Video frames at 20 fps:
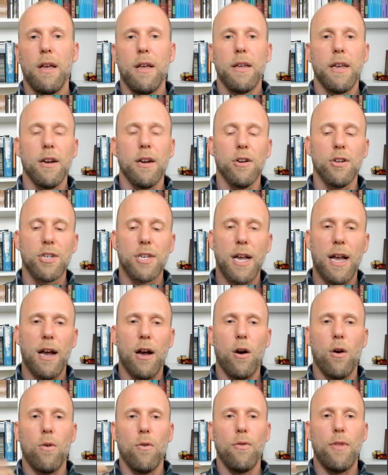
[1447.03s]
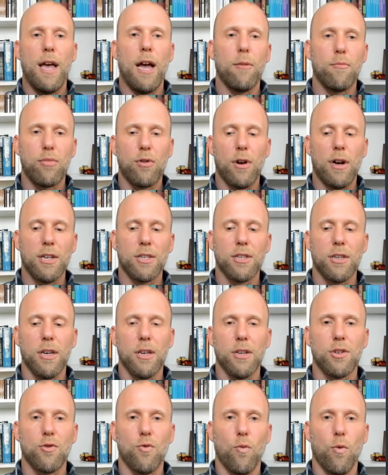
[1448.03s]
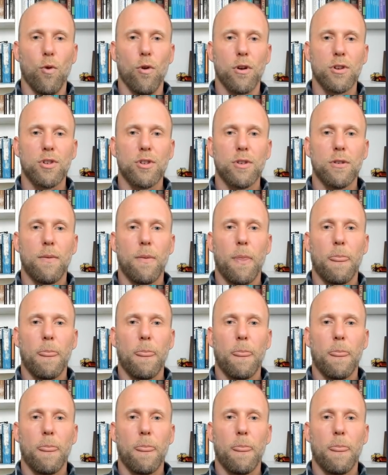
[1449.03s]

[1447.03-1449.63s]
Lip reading: Here's how that process works.